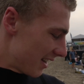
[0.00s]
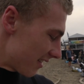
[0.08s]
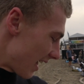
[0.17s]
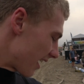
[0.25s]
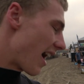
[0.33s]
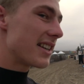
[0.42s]

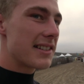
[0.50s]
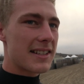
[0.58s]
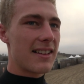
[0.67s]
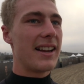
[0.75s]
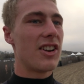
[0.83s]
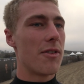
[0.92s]
Like I just
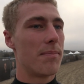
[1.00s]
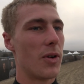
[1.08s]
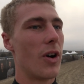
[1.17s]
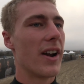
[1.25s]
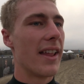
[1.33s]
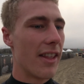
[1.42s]
cleaned her
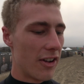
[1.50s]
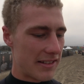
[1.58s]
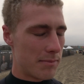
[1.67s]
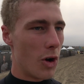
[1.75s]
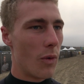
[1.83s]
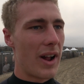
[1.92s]
board and there
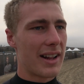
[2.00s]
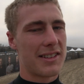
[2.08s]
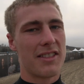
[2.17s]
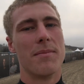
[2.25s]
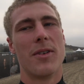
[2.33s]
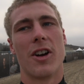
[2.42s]
was more wax
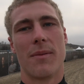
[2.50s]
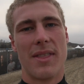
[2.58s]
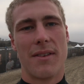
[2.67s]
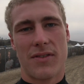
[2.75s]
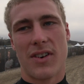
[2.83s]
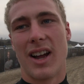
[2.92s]
on the bottom than
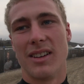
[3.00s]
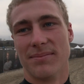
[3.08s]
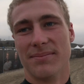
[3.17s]
the front.